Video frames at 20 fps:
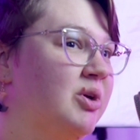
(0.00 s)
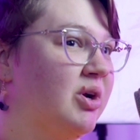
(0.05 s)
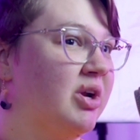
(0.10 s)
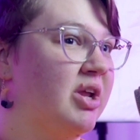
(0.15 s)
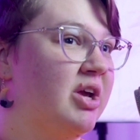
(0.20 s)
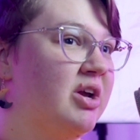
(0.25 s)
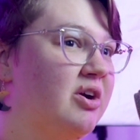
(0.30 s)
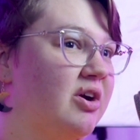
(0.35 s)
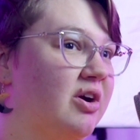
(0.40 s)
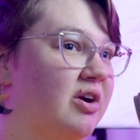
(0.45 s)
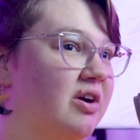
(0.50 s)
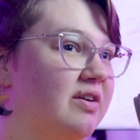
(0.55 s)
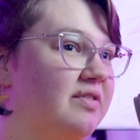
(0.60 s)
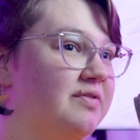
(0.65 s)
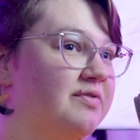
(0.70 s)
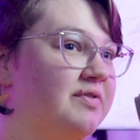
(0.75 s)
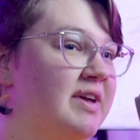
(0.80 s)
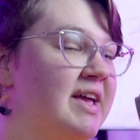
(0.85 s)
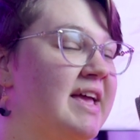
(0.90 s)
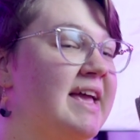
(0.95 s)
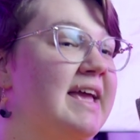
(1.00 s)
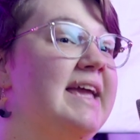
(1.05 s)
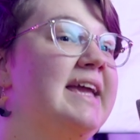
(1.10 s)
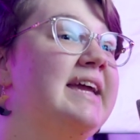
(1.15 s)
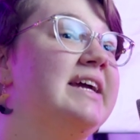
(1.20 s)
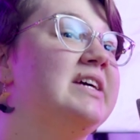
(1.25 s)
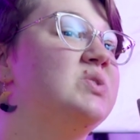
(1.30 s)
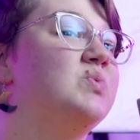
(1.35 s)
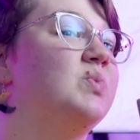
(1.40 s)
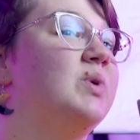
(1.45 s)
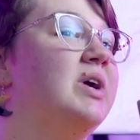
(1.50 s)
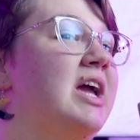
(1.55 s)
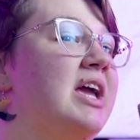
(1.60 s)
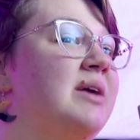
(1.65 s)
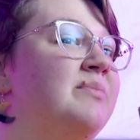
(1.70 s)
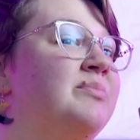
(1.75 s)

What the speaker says: learning curve and were